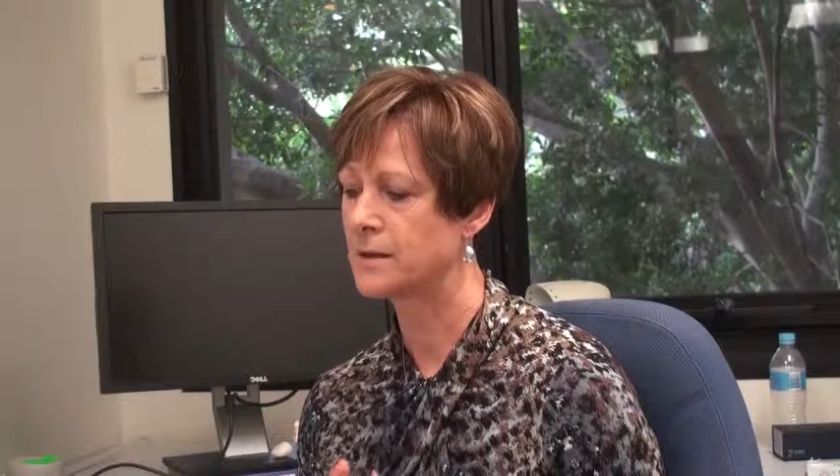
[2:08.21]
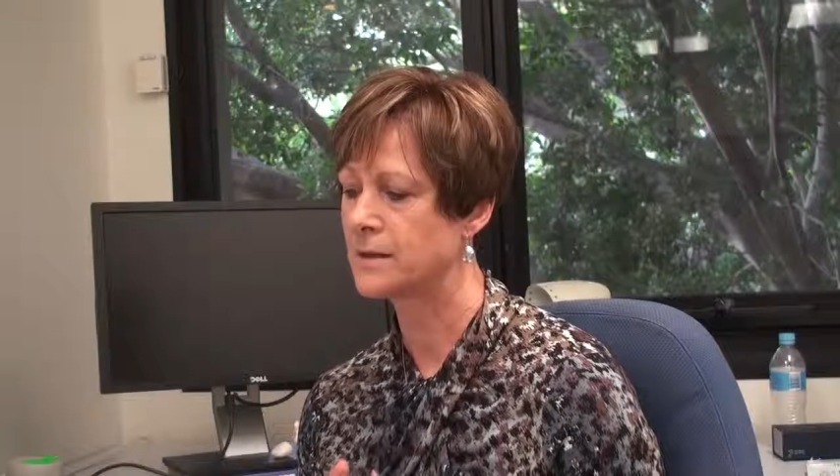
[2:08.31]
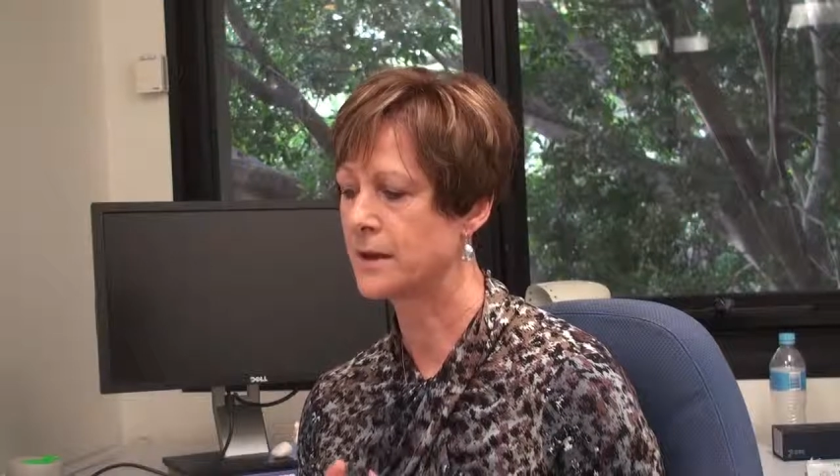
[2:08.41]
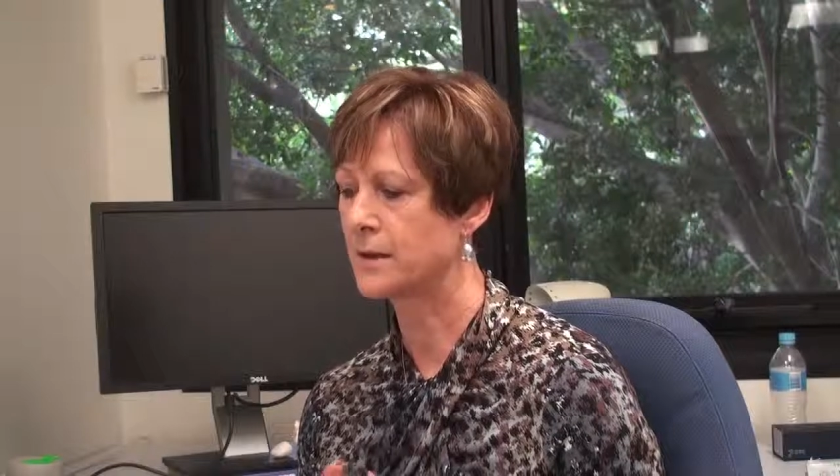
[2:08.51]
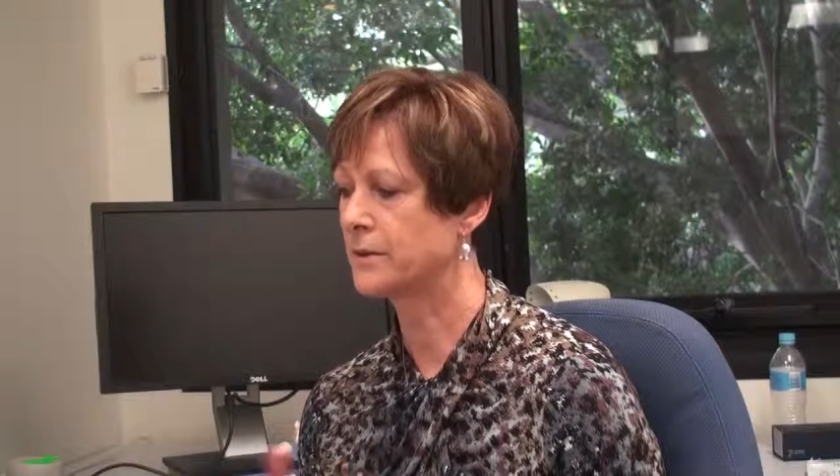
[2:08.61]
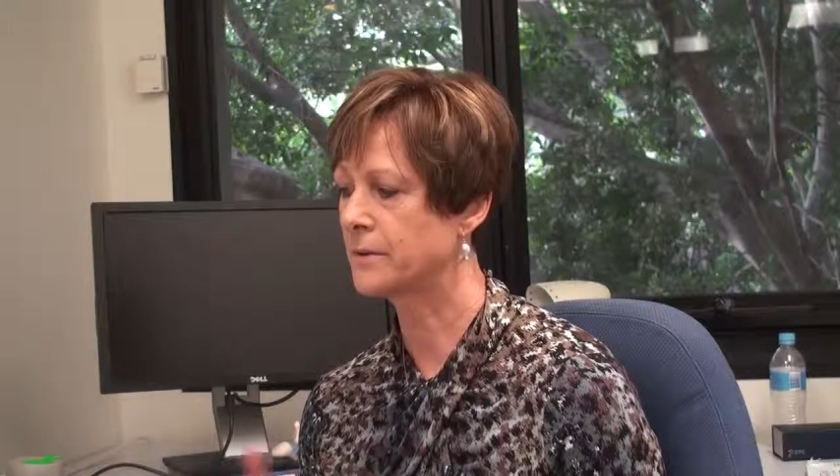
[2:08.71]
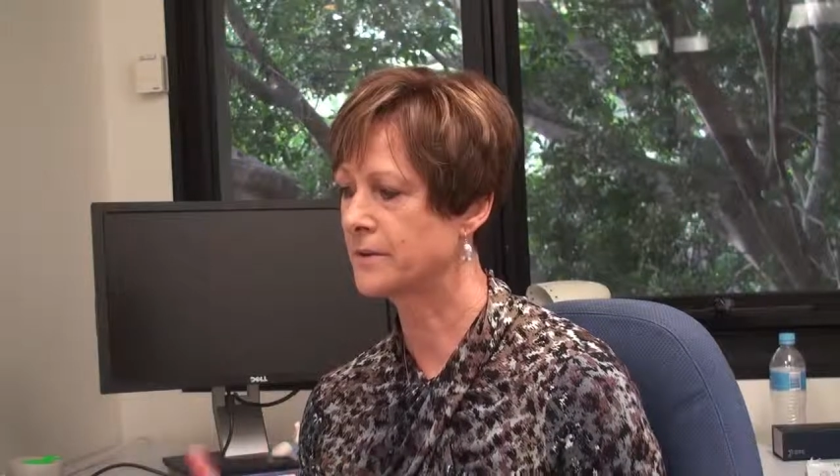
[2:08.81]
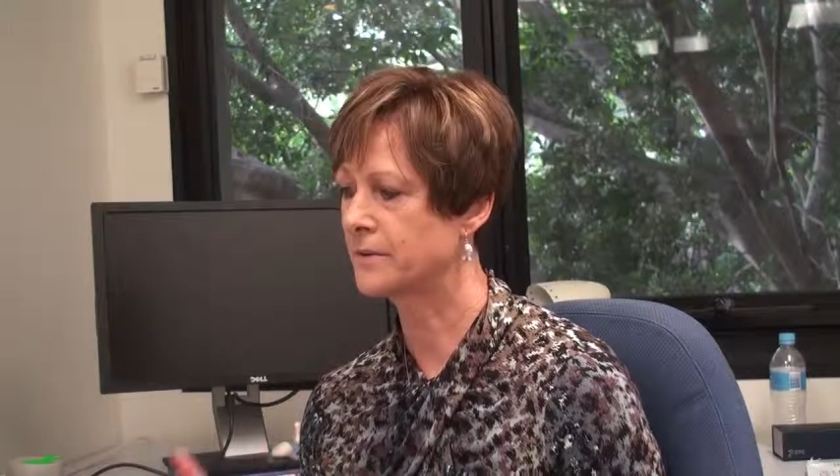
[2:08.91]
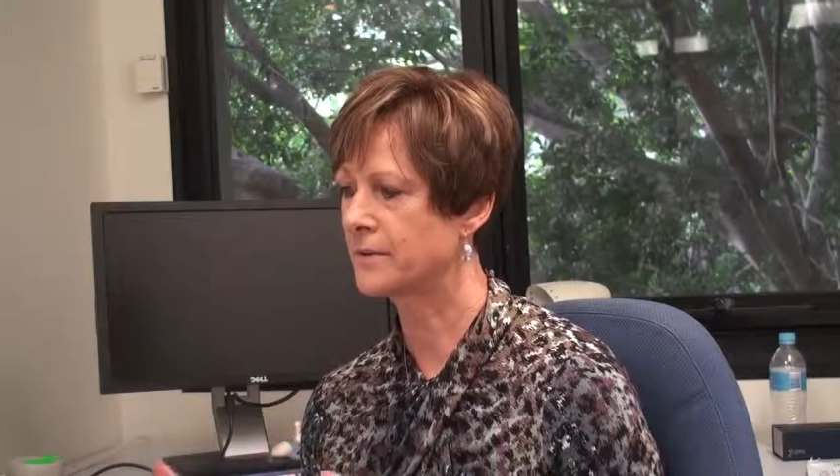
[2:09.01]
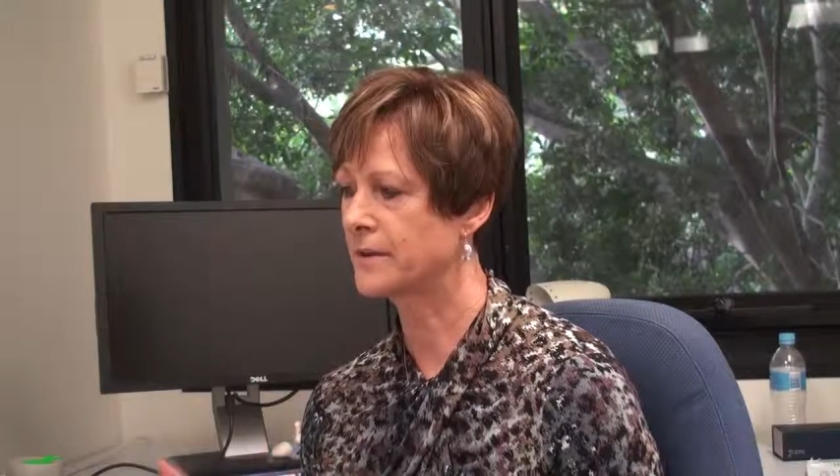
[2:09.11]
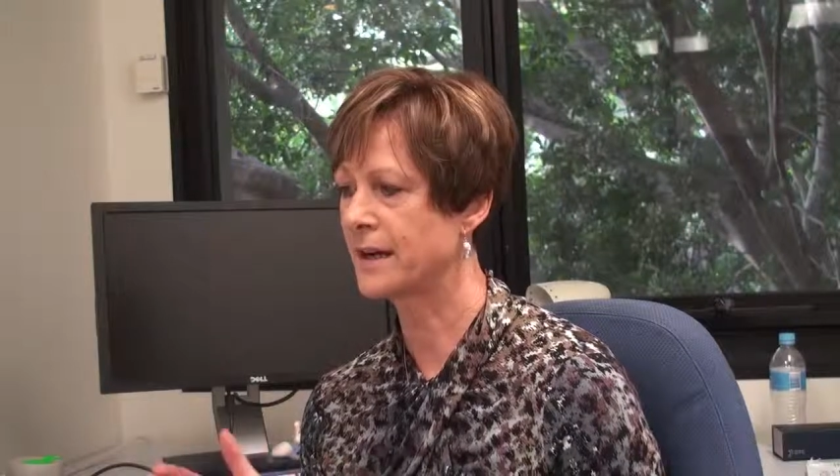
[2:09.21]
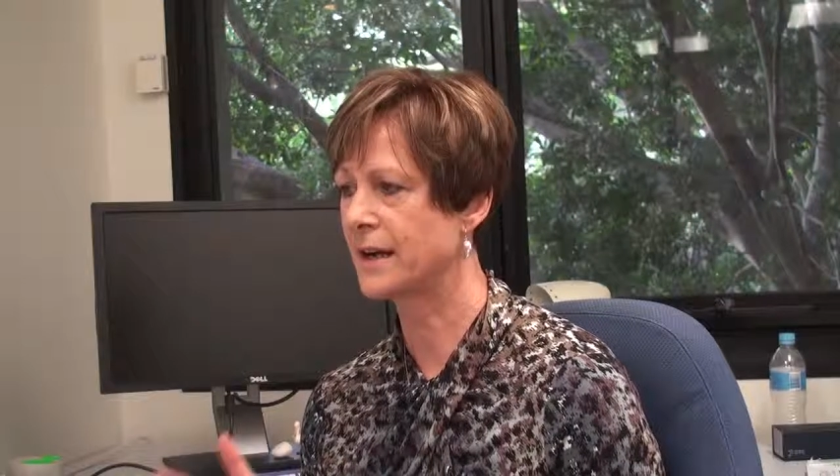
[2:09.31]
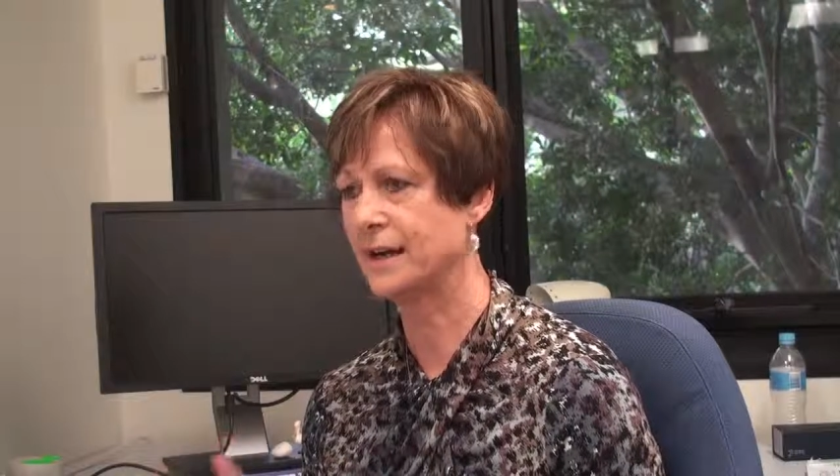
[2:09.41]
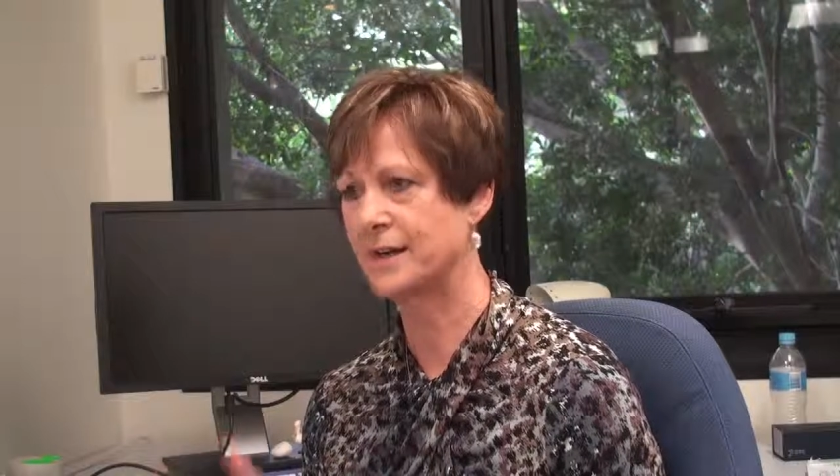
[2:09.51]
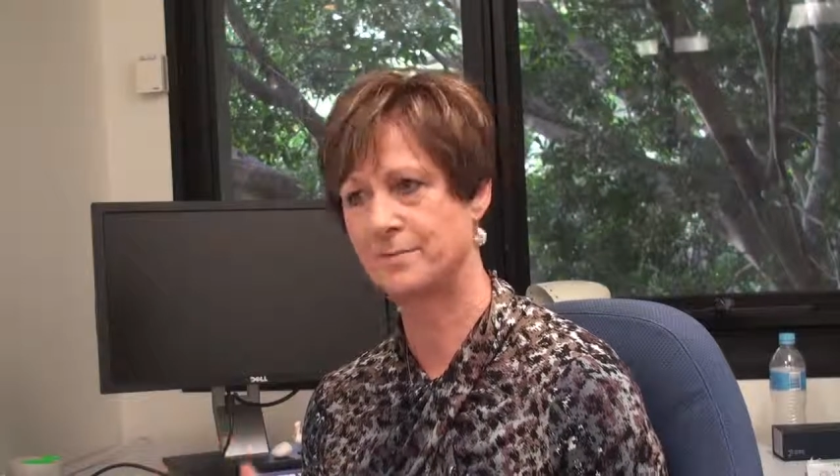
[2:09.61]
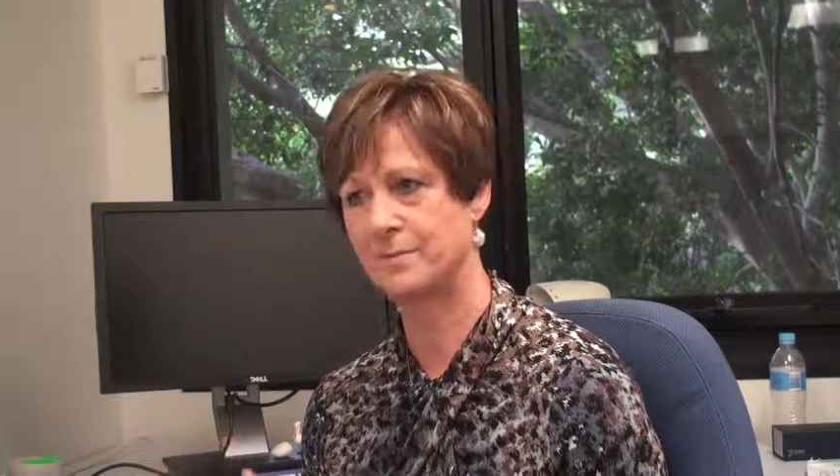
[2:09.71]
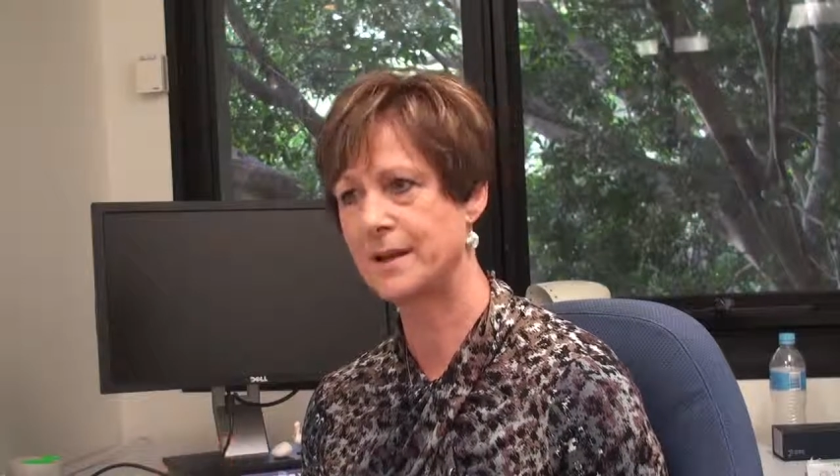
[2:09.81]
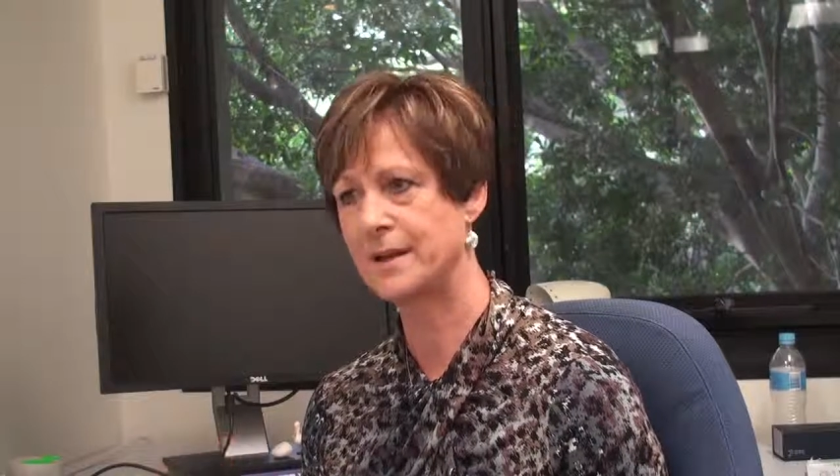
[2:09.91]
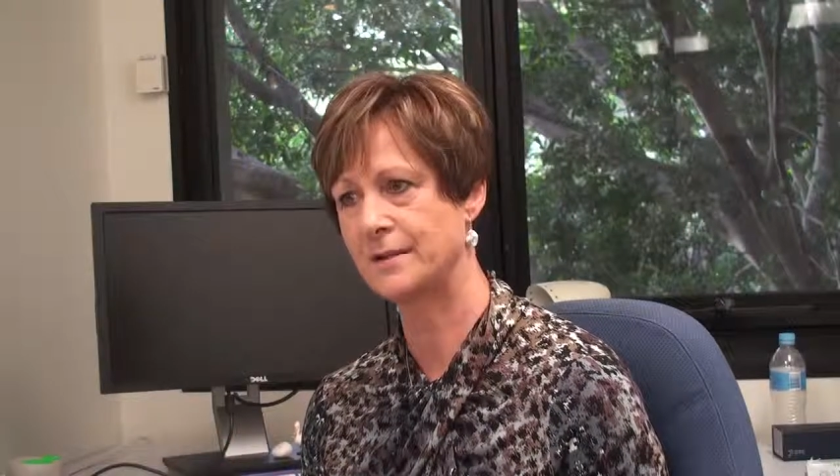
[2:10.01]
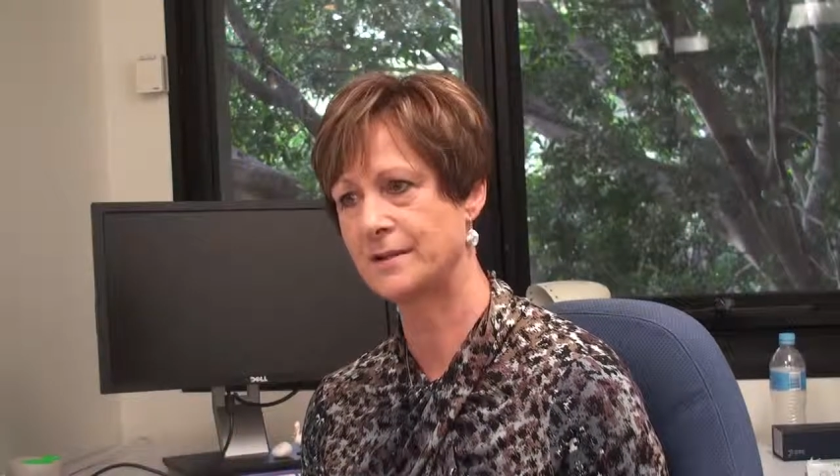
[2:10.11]
So that
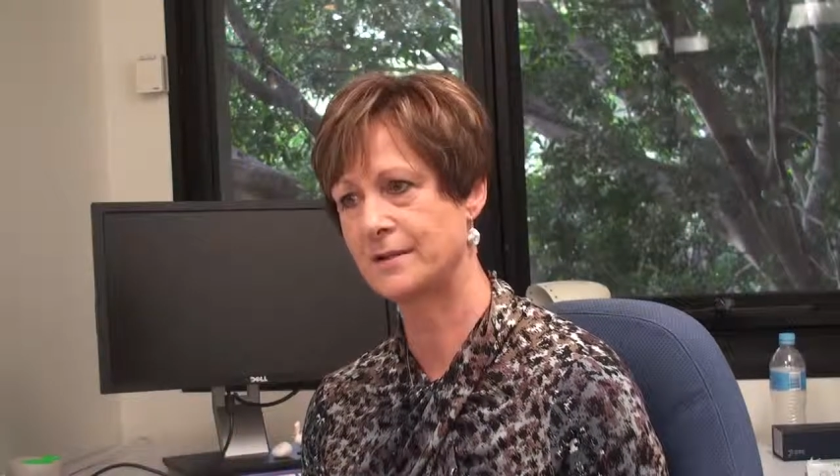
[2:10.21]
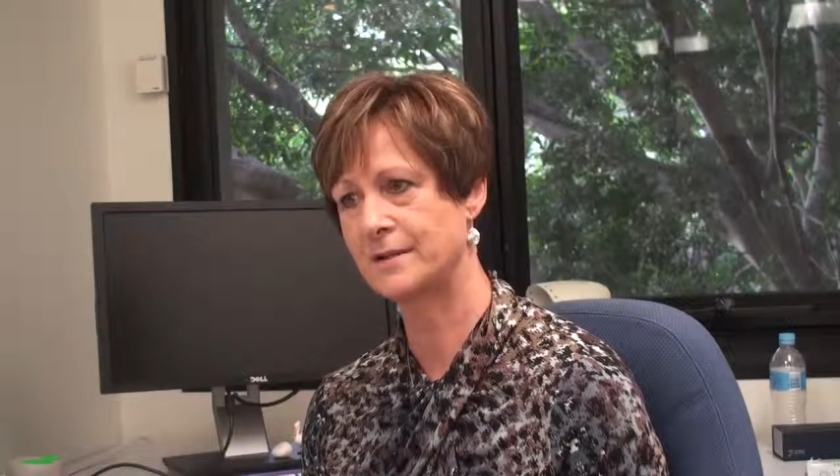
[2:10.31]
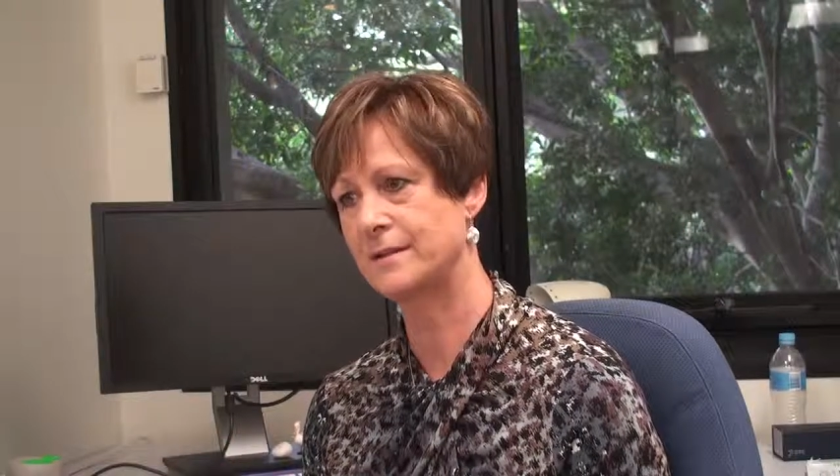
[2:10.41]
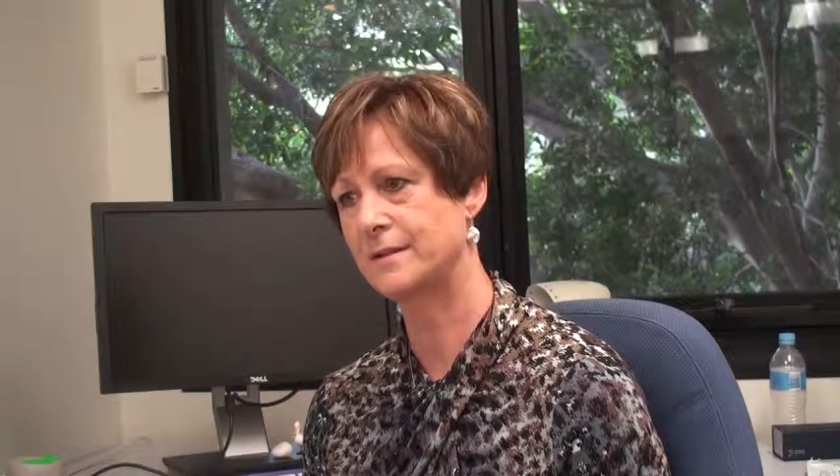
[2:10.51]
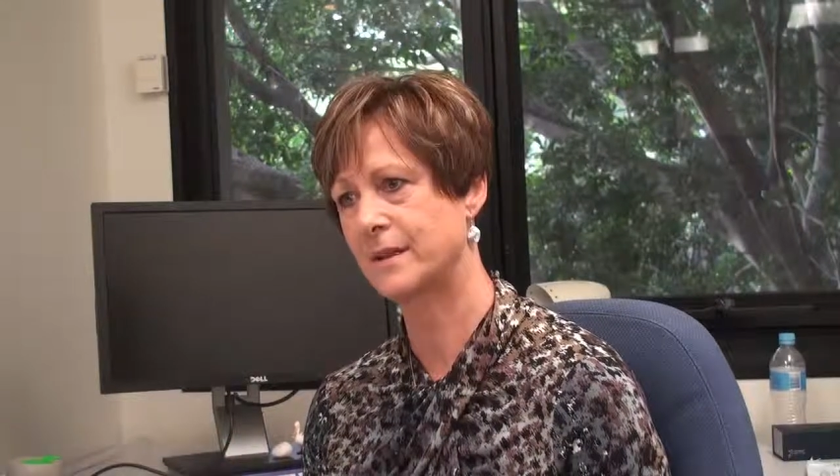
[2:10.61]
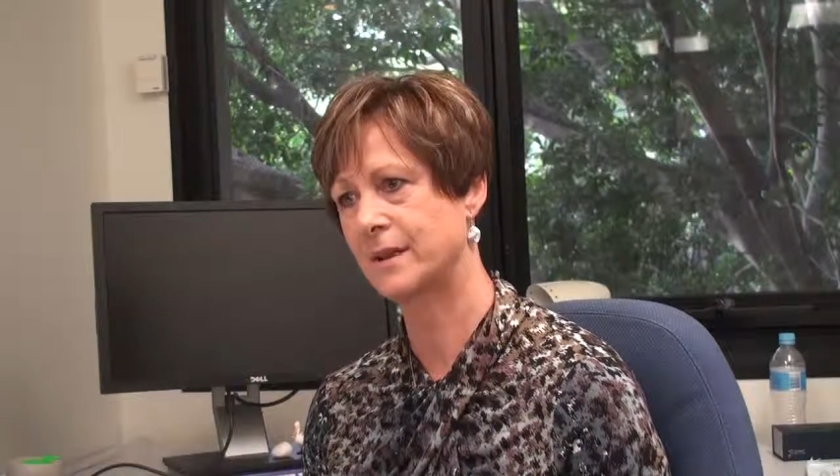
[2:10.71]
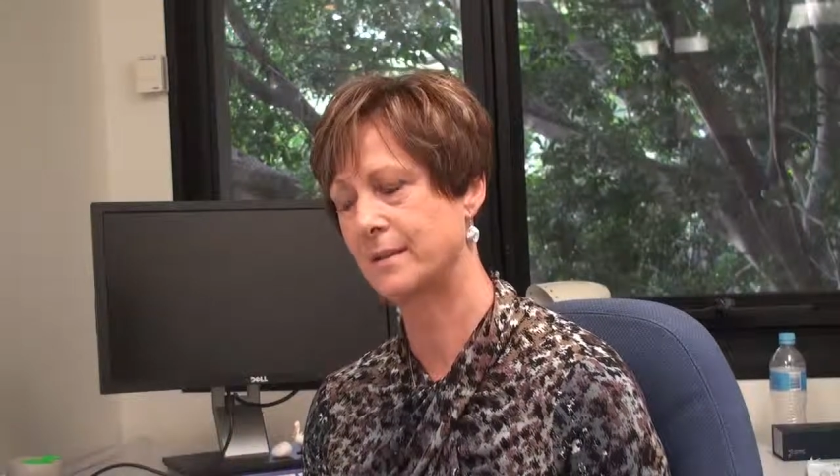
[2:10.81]
underpins